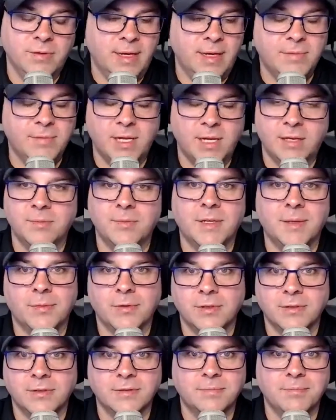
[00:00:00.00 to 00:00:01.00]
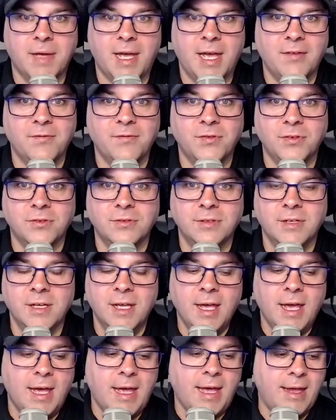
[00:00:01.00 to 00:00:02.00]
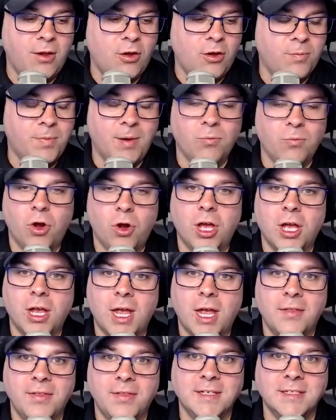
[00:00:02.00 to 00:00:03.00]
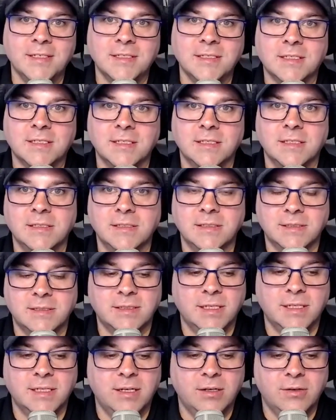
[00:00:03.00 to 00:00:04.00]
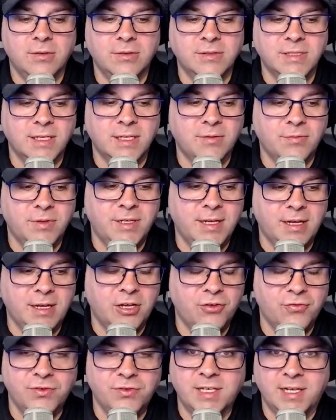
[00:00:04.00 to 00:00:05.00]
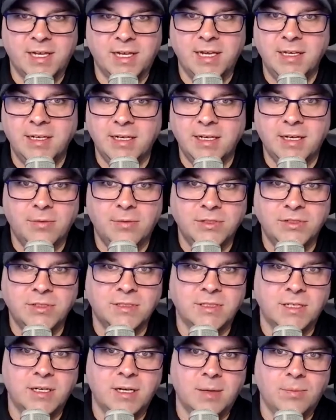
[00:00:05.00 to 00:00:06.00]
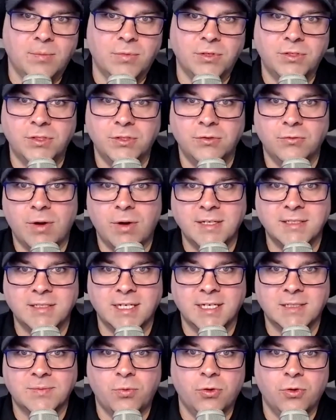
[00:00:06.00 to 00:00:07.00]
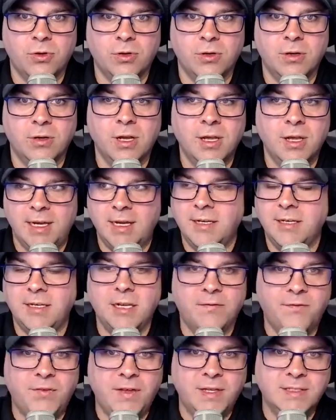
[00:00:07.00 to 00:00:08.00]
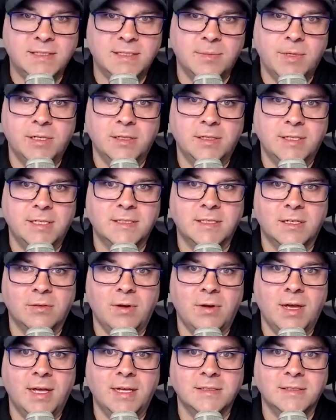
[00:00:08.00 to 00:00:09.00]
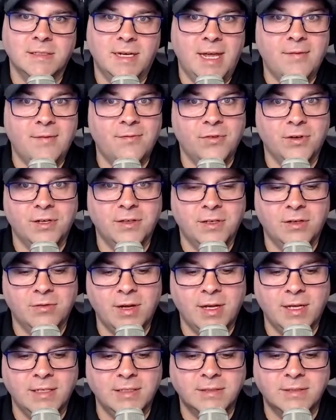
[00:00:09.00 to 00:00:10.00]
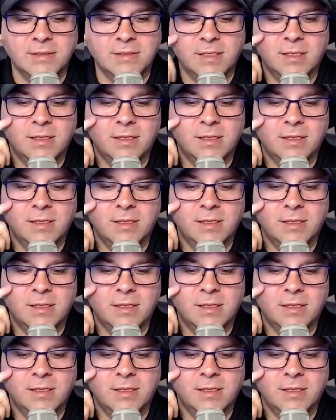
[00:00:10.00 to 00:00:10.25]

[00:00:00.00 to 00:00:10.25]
I'm telling people, buy food. I hope I'm wrong on this because, it's like when you got countries like India, which is the #2 rice exporter. India feeds the Middle East their rice and Africa their rice.